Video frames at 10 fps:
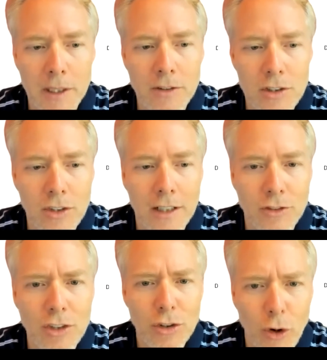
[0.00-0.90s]
And she's like,
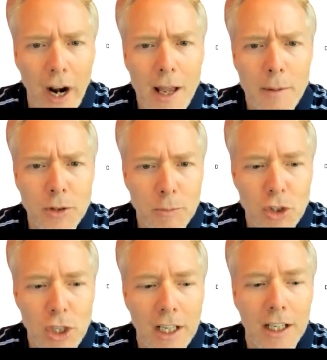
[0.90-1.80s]
just grab some
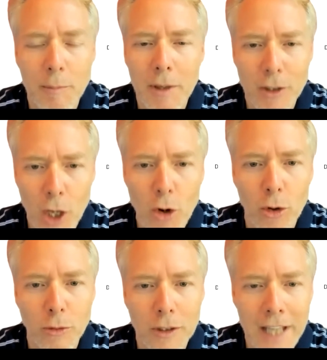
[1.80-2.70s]
chicken. I'm like,
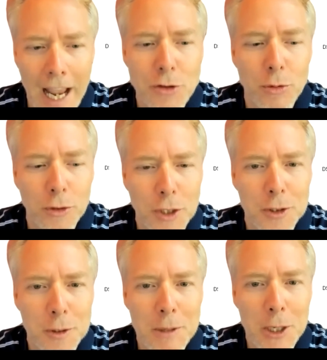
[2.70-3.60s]
no, natural
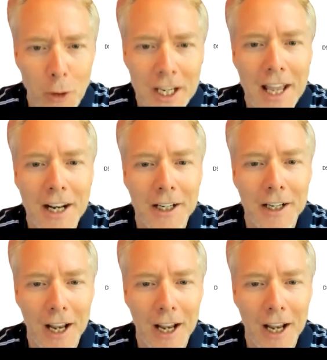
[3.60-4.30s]
doesn't mean organic.